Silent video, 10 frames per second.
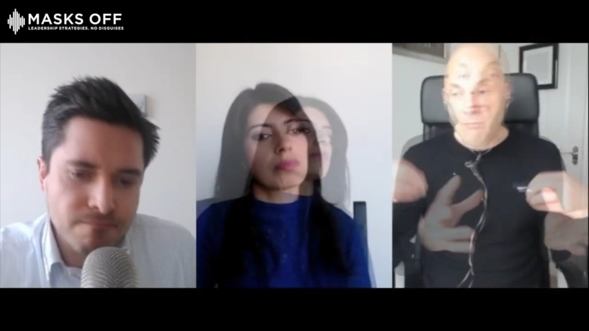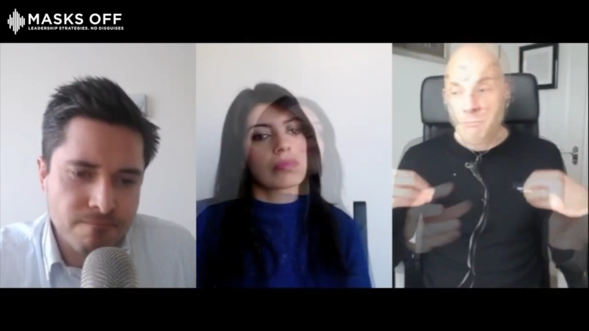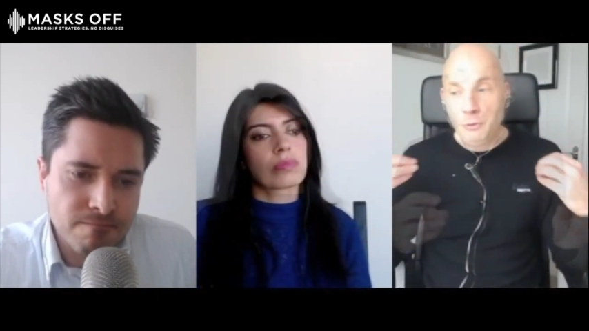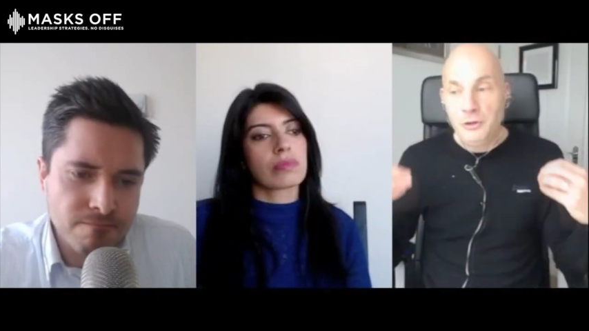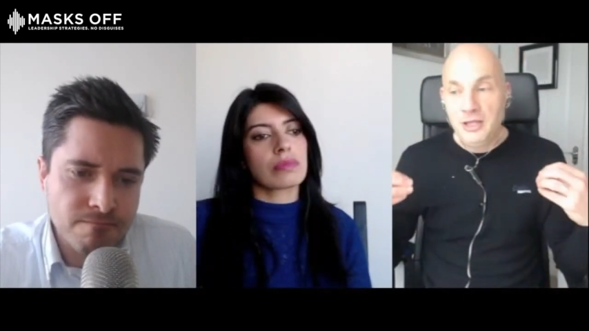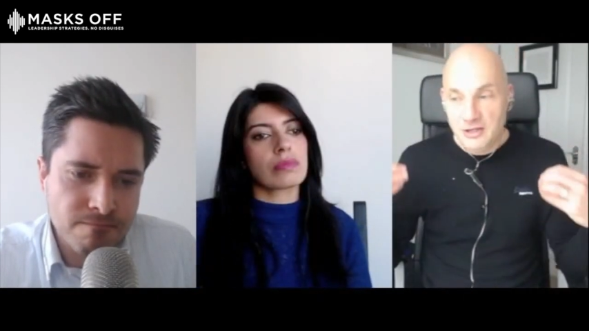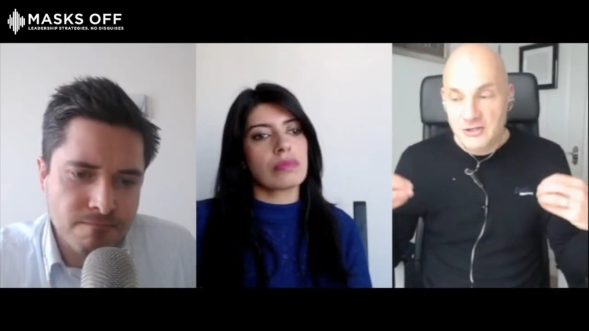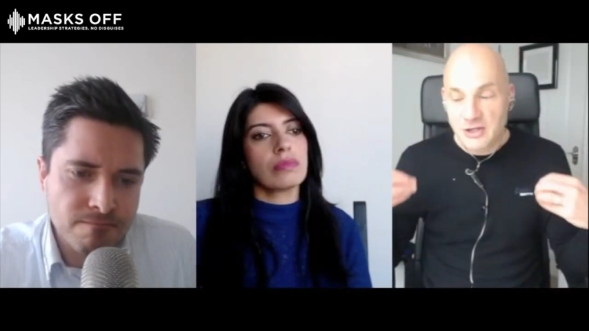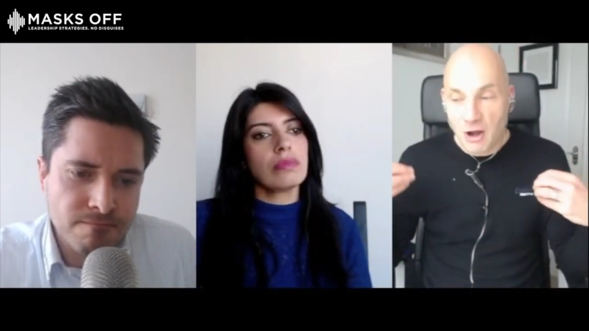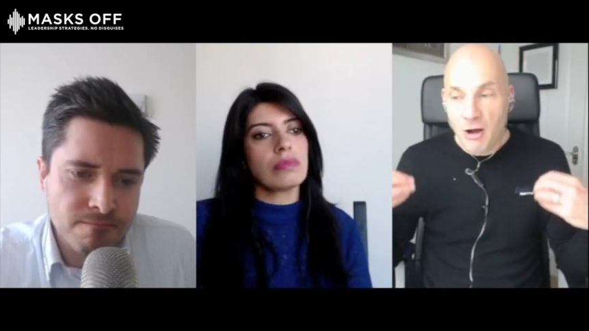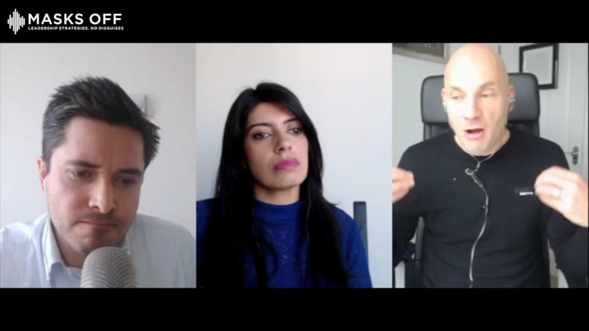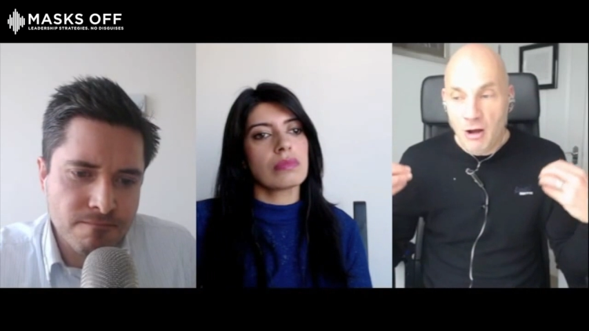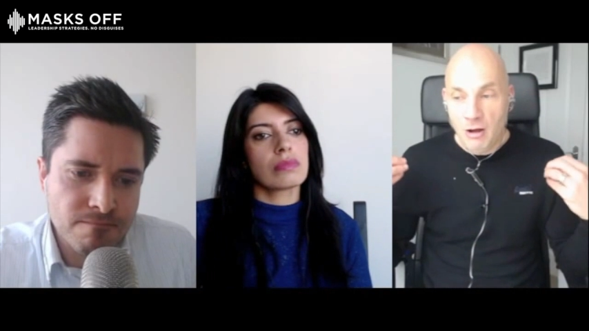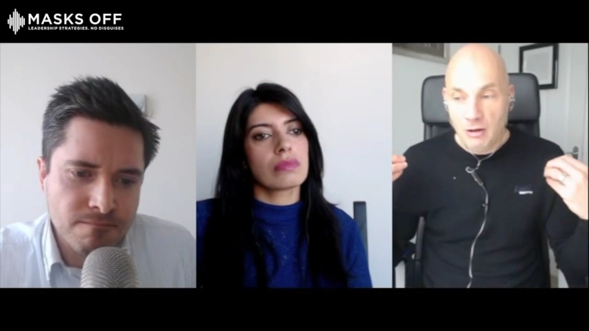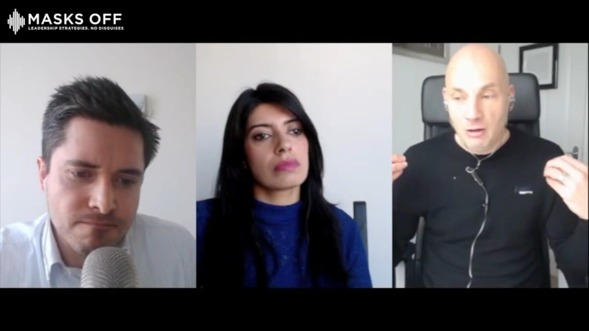Speaker 1: Their employees
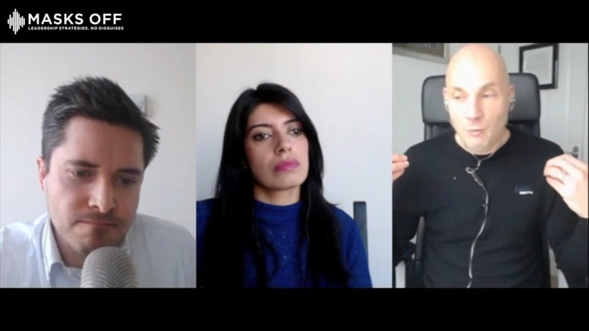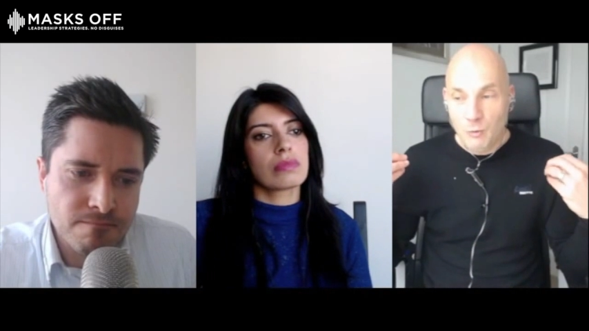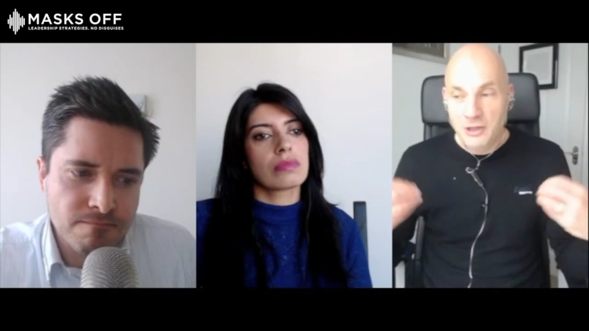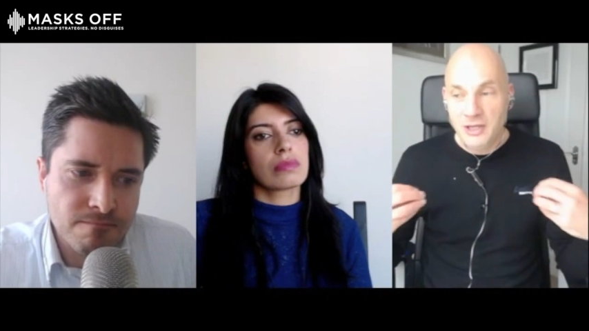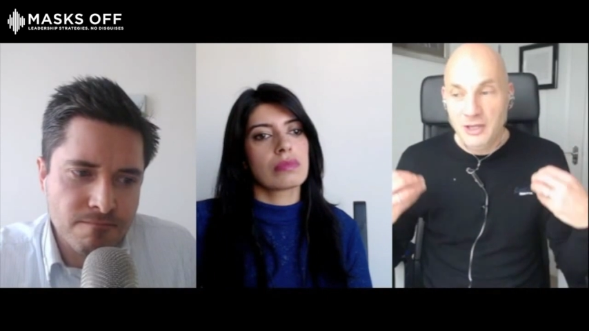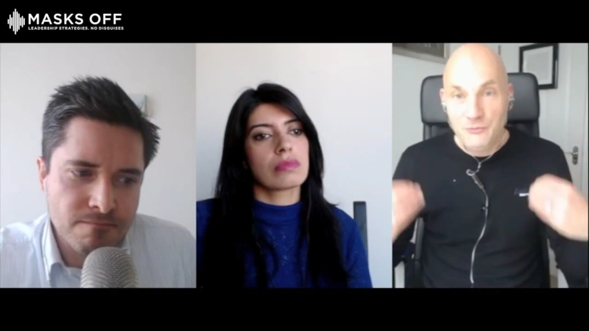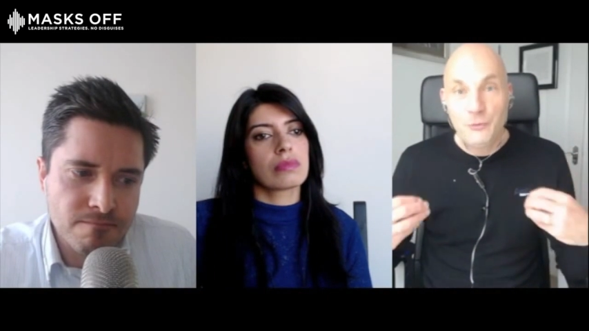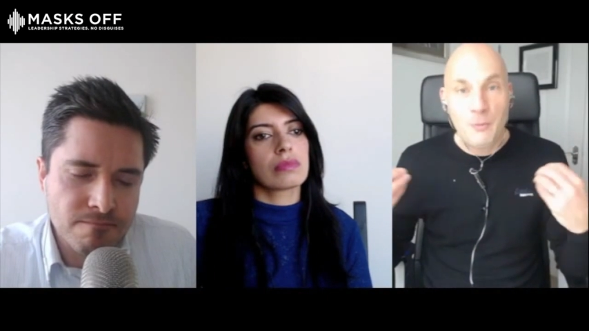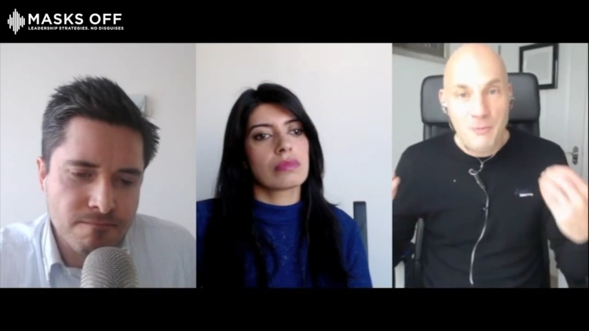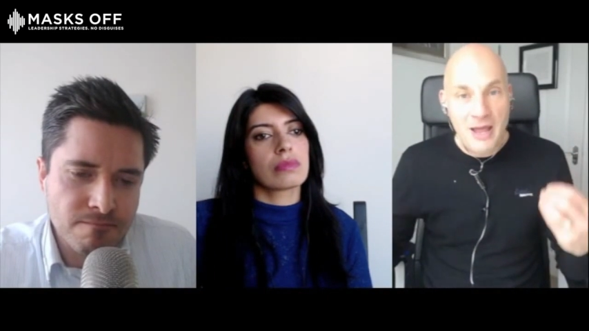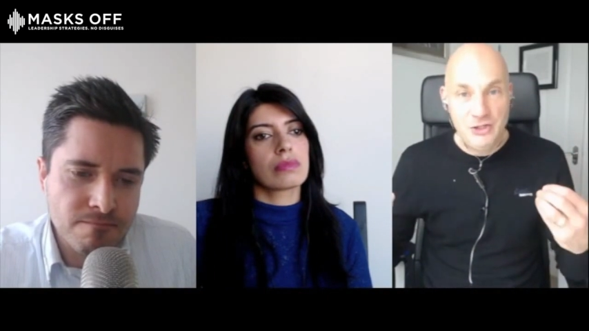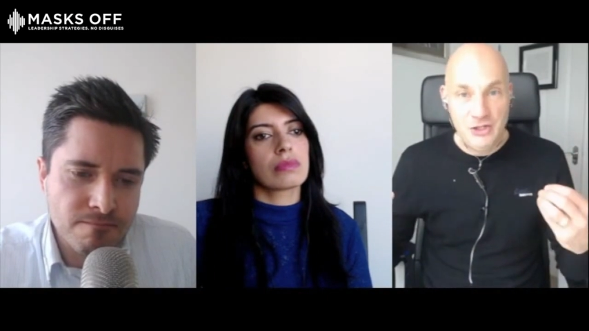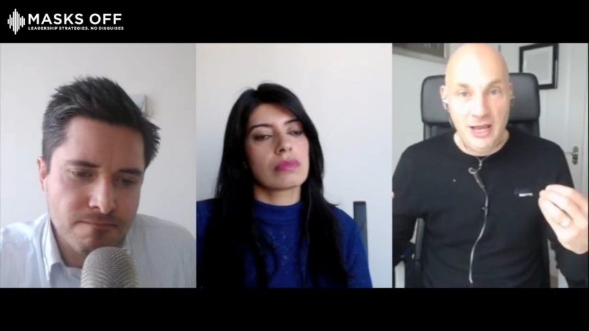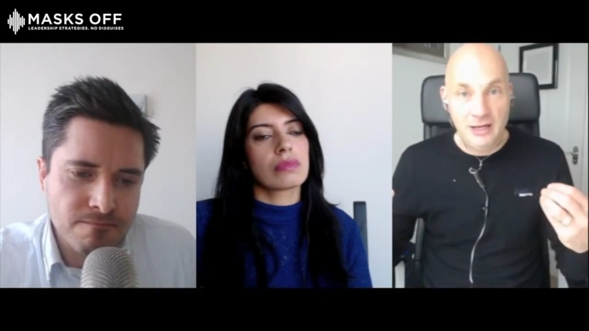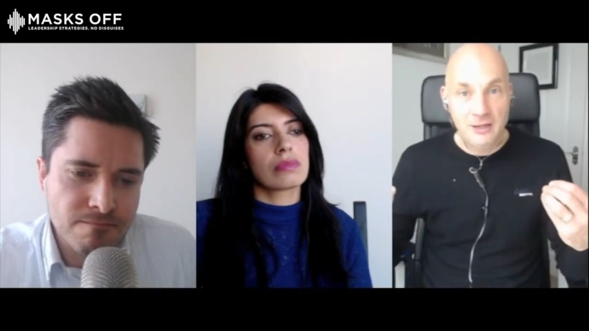are working for a
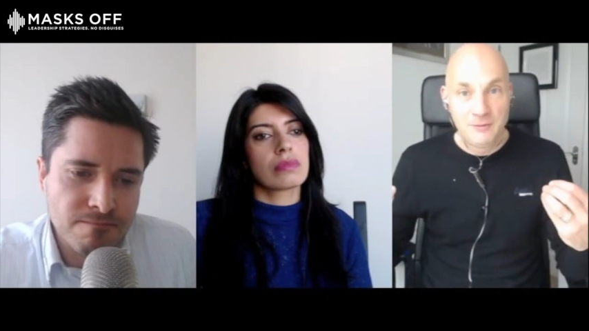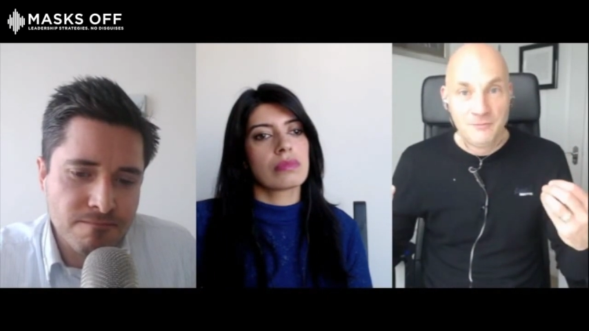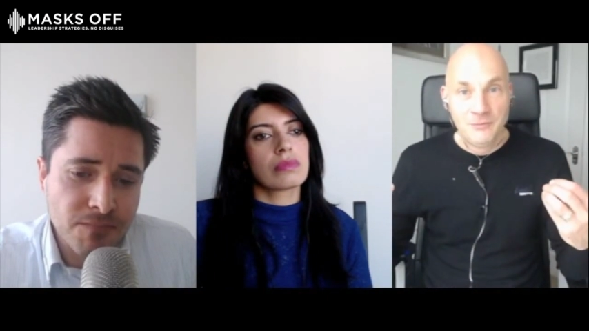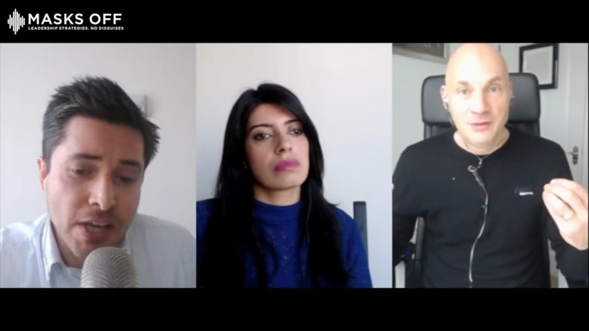paycheck.